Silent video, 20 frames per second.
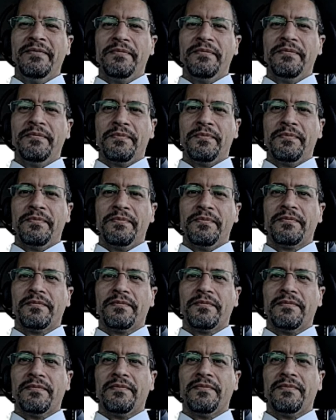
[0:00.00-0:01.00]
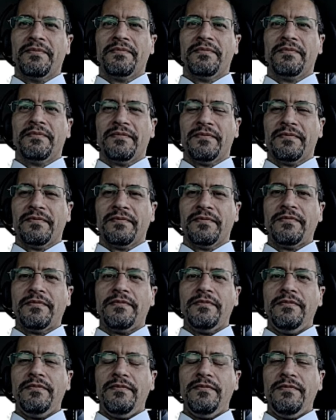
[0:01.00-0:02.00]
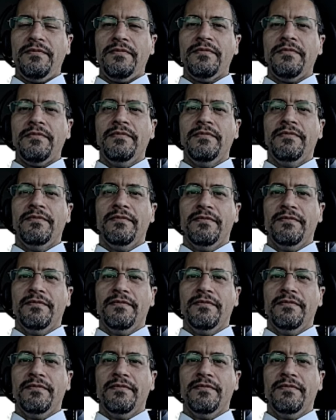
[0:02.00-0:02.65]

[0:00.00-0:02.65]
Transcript: The person shown says nothing.